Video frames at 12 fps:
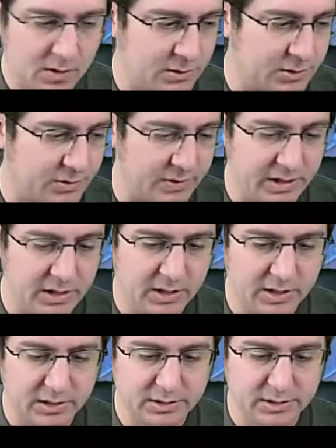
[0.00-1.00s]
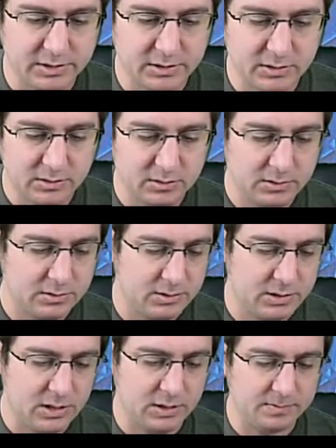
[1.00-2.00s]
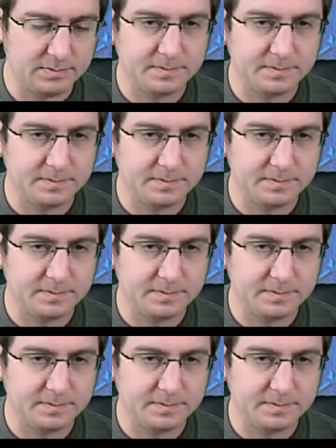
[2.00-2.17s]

So he is done.